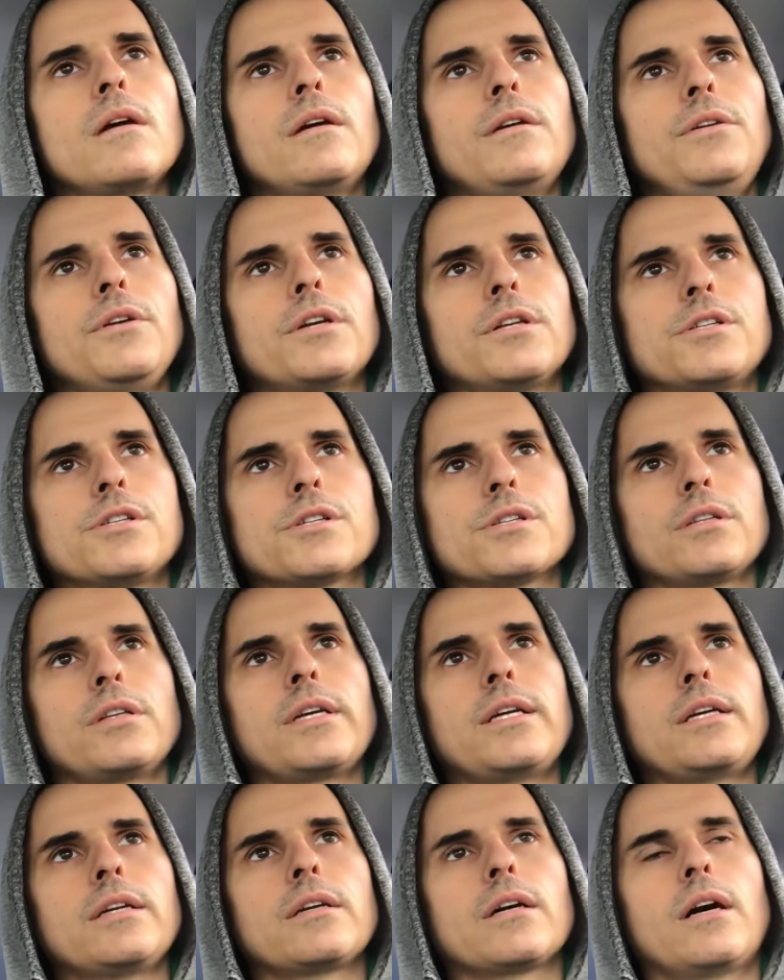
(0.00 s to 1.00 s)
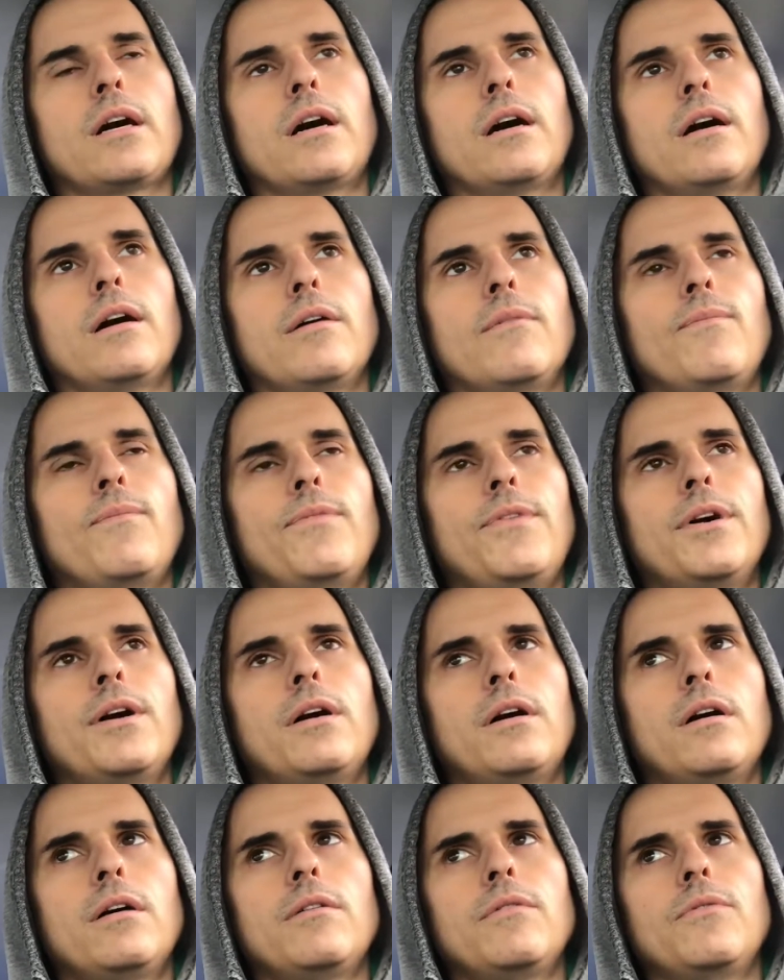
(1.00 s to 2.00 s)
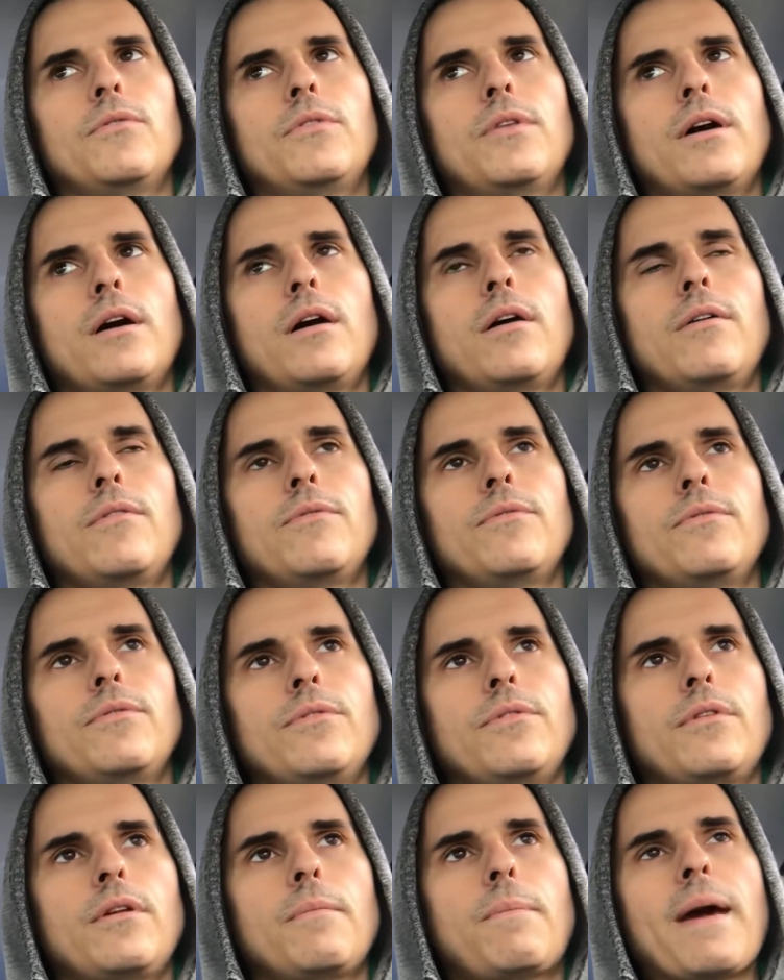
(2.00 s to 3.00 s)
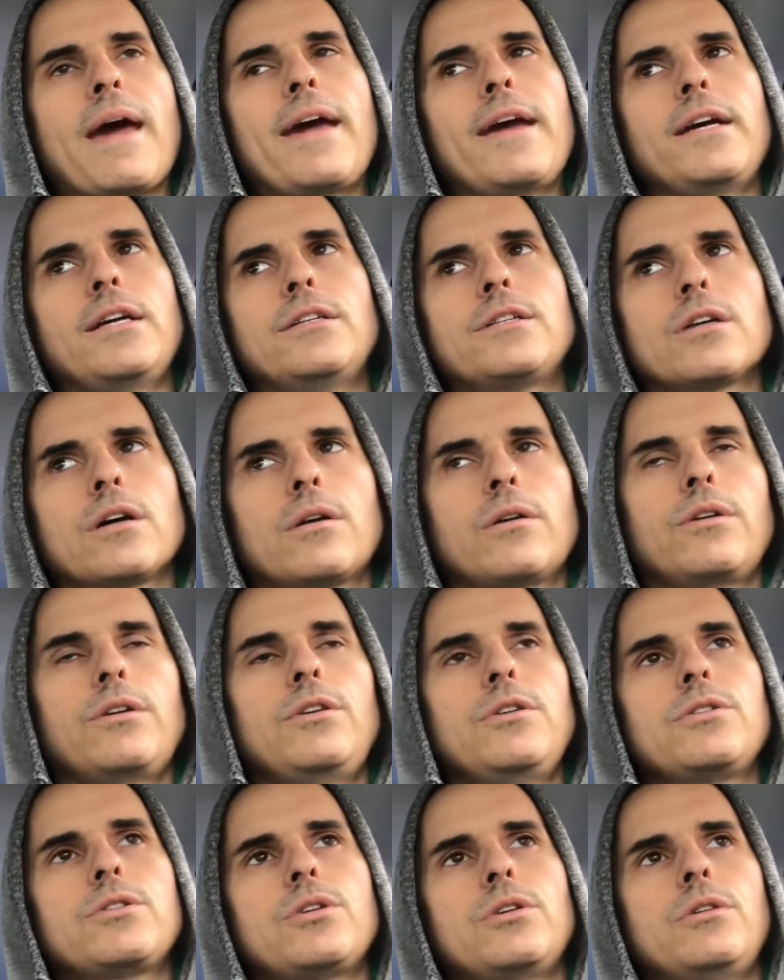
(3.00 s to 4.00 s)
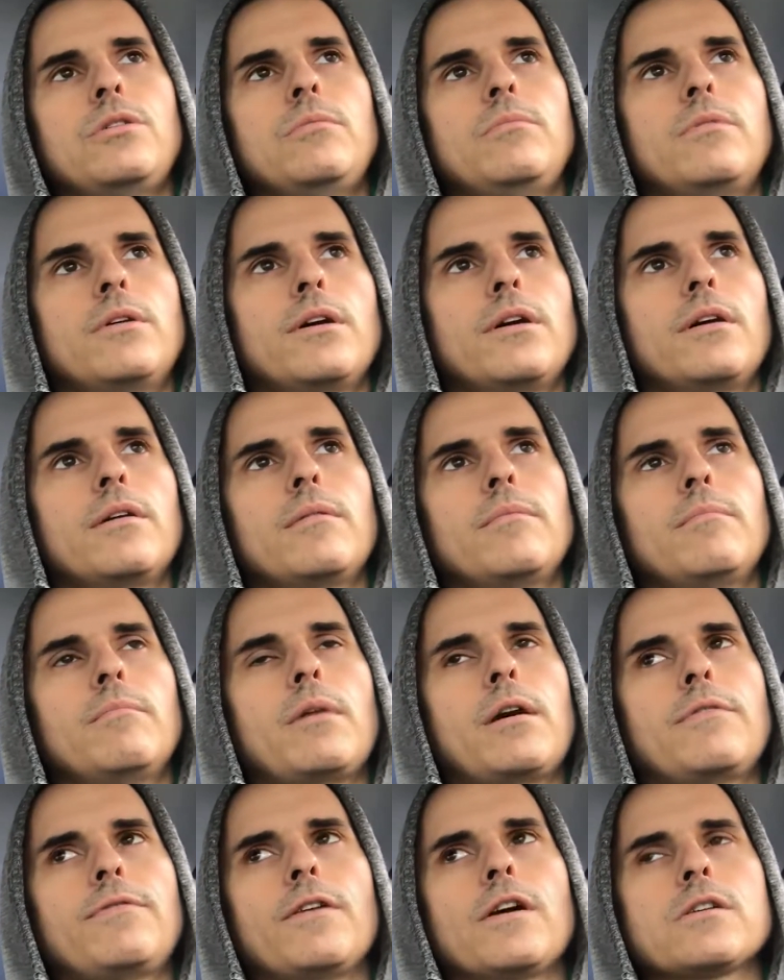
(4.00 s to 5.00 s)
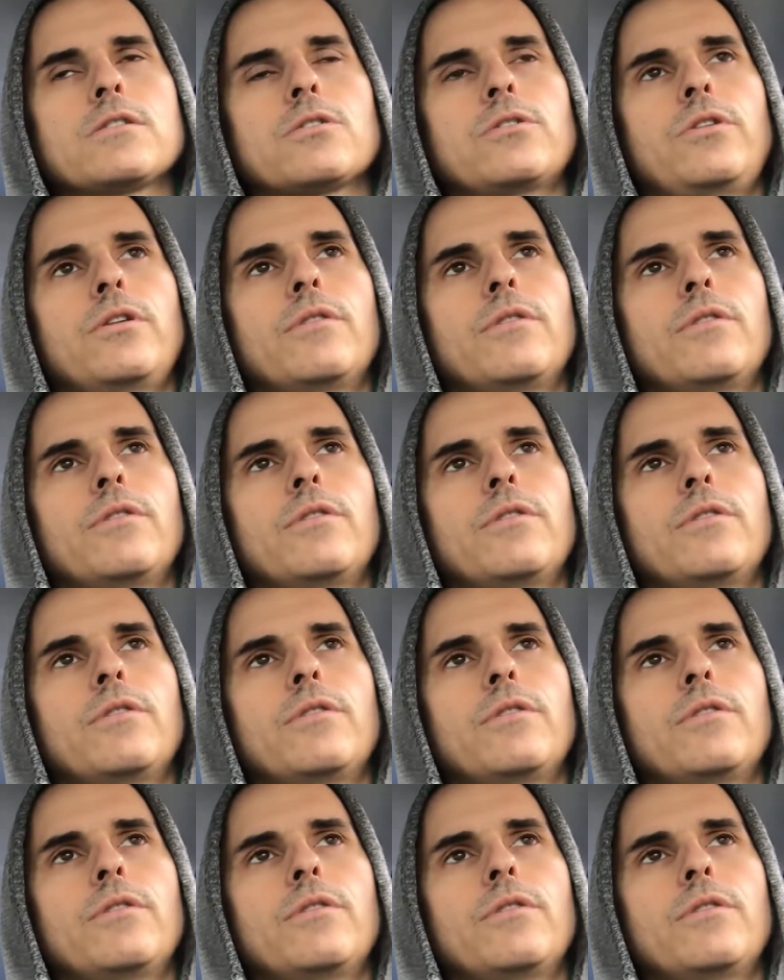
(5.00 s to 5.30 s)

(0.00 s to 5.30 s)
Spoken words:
You can just link the page on YouTube, the Mud Fossil